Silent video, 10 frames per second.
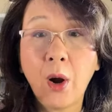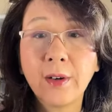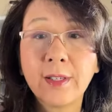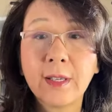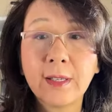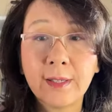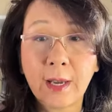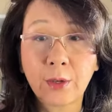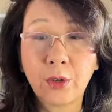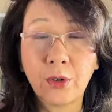arts
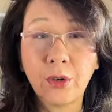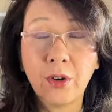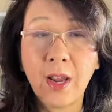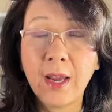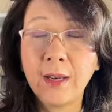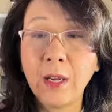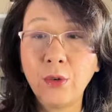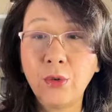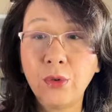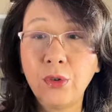sector and
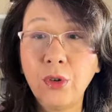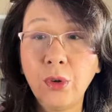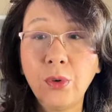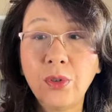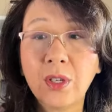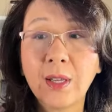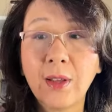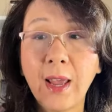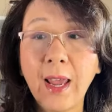introduced the